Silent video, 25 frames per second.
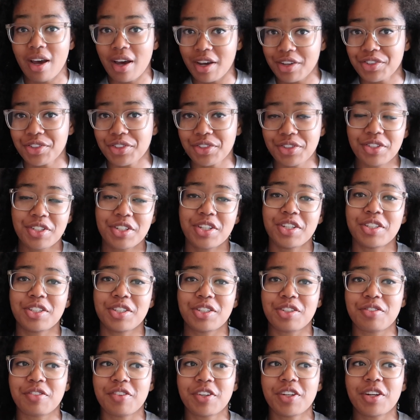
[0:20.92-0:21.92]
as you'll see in
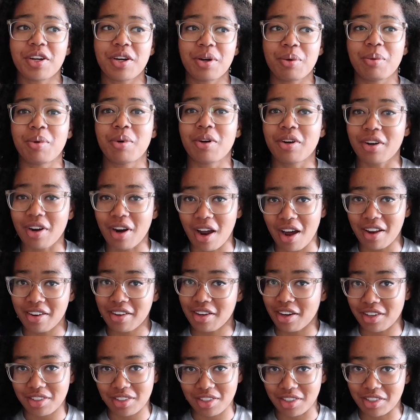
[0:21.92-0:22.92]
this video, we're
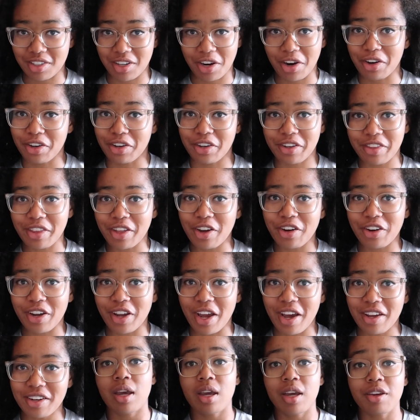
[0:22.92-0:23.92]
not necessarily there
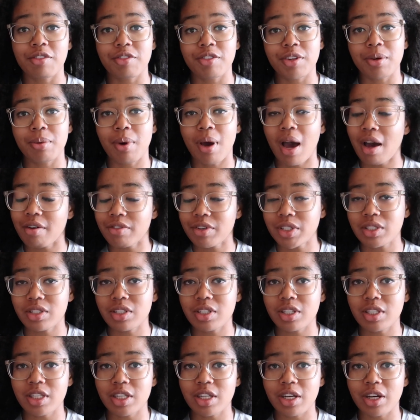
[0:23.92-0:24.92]
yet. If you haven't
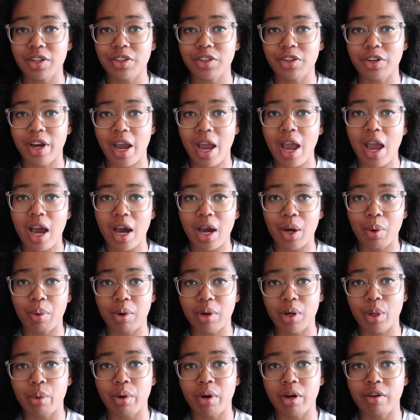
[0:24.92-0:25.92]
seen the other AI
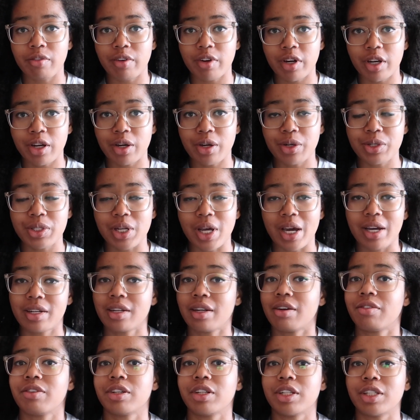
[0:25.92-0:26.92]
101 videos, I
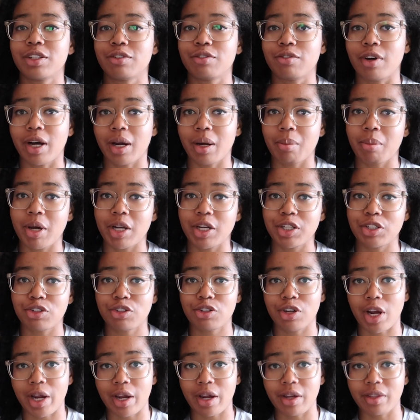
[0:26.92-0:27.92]
definitely recommend
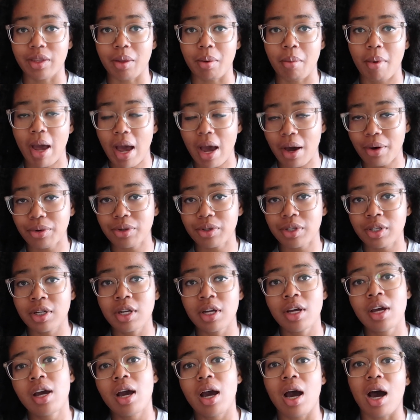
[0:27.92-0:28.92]
checking them out.
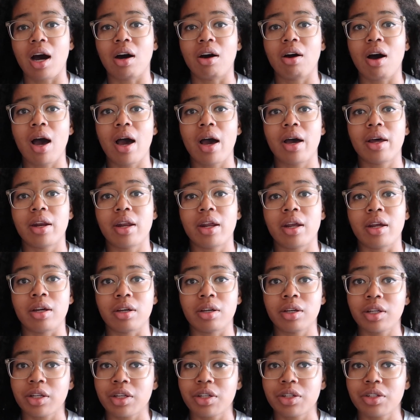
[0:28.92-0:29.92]
I'll add a
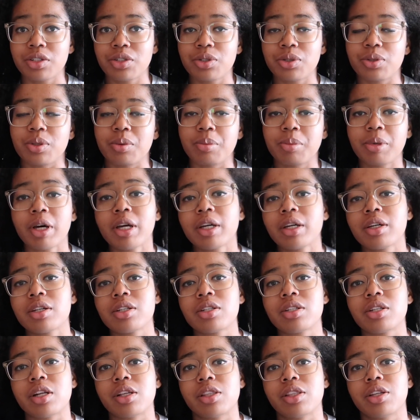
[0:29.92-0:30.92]
link to the
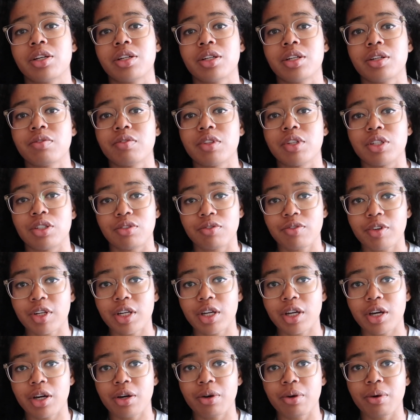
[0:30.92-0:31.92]
playlist at the end of this
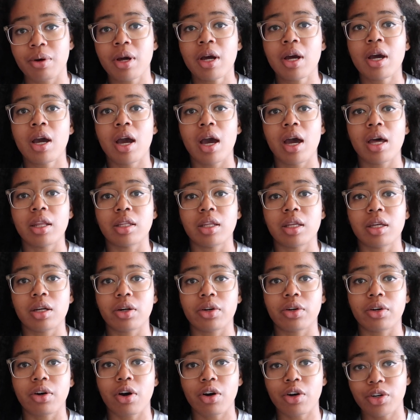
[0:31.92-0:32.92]
video, and then
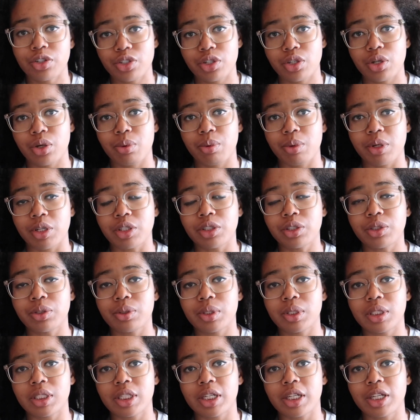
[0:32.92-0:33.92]
I'll also
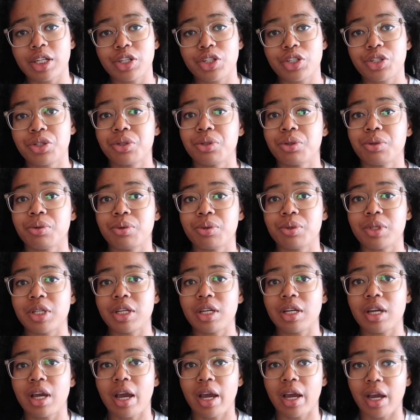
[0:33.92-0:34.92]
include a link to
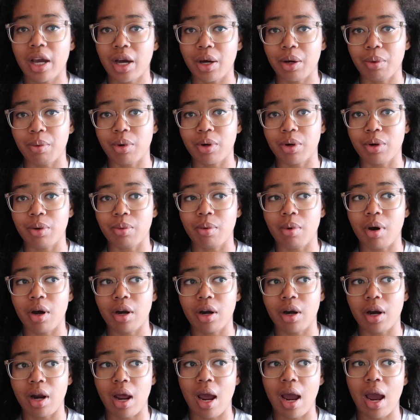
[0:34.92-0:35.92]
the AI
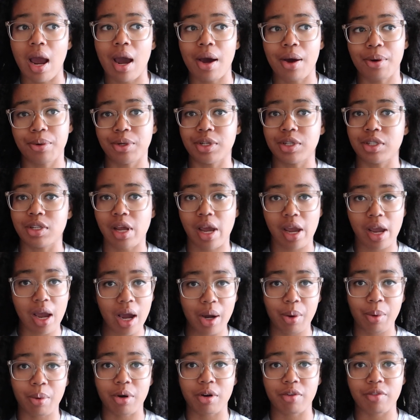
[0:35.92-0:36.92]
101 How Does
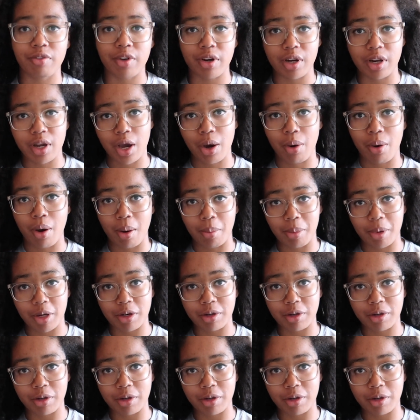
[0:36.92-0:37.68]
AI Work video up